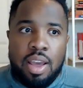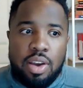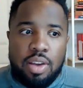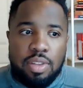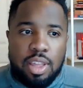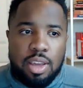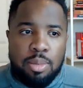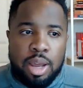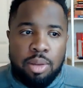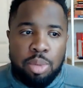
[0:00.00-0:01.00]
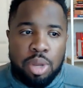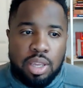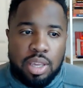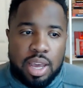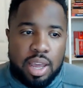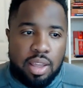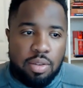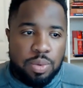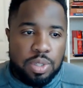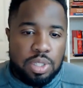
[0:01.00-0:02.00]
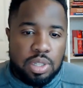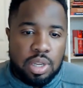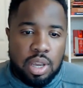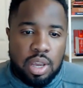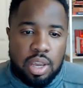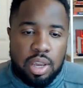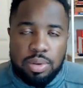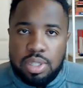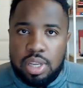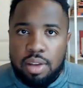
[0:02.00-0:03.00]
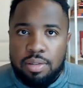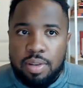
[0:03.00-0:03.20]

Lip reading: I have to think about it, but yeah, it was tough.